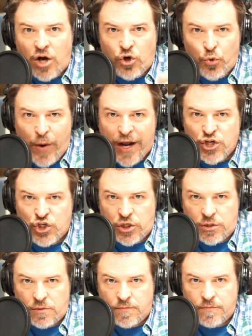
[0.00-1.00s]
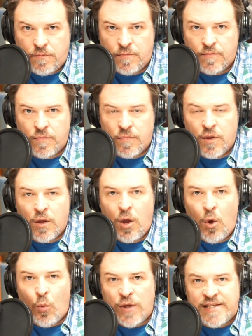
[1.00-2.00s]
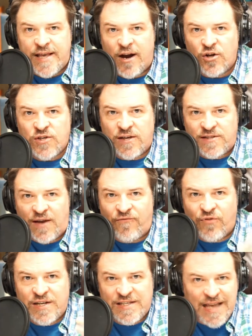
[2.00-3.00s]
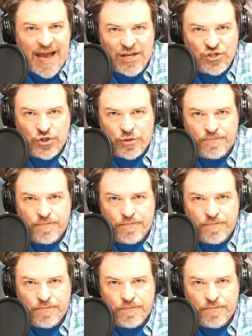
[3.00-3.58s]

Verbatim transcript: direction, we set ourselves up for disaster.